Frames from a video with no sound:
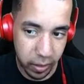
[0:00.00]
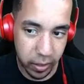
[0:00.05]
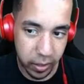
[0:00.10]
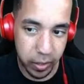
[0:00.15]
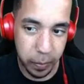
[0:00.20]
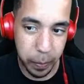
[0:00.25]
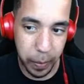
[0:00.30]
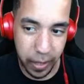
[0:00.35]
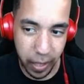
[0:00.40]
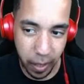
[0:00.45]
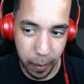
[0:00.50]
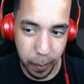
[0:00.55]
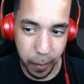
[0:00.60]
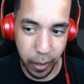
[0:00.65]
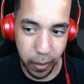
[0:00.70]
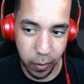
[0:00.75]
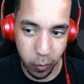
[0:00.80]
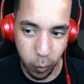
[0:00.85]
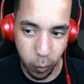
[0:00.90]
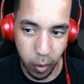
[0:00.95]
speed up
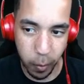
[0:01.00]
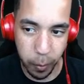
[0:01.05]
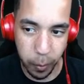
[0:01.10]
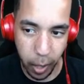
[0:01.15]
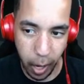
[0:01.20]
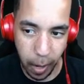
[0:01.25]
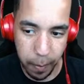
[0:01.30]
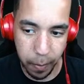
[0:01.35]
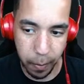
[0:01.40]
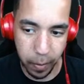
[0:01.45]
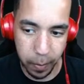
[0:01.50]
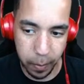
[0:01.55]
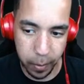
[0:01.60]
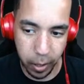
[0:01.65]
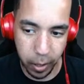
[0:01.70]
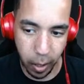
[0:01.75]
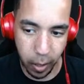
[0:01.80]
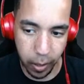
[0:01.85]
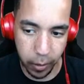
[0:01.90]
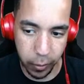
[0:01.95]
button will probably
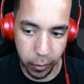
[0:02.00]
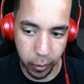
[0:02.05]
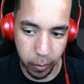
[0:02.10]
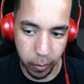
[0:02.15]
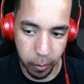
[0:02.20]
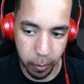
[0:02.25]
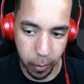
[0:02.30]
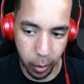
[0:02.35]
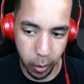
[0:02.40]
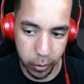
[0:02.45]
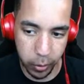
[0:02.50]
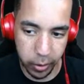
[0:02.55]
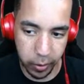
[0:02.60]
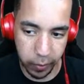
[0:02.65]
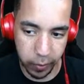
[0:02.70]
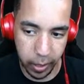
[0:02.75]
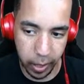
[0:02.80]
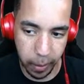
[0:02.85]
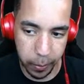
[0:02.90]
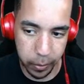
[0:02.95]
be on through most of
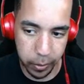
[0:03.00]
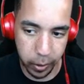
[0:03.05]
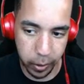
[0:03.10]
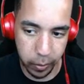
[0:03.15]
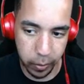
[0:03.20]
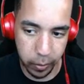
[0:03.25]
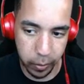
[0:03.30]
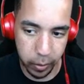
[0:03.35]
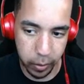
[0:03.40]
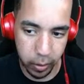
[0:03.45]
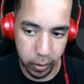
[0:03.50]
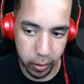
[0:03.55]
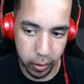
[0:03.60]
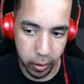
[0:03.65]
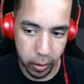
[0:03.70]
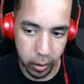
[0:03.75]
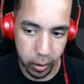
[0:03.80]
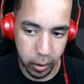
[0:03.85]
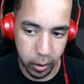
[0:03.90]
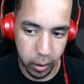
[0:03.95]
the episode.
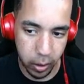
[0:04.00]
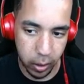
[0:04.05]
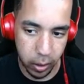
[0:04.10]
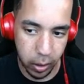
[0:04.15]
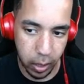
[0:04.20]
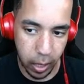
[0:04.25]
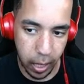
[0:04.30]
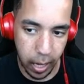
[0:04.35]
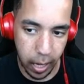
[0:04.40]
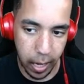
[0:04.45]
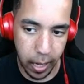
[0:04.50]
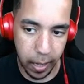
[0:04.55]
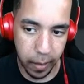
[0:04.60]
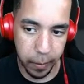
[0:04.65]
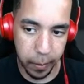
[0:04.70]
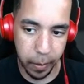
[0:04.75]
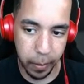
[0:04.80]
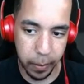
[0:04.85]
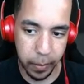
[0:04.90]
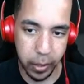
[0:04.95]
Uh,
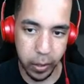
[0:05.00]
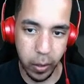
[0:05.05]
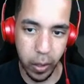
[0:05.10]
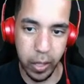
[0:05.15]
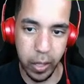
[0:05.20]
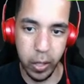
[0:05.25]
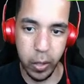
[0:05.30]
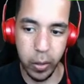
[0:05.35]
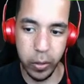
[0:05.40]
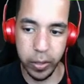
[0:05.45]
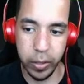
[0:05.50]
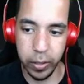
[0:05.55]
but I'm going to go ahead and use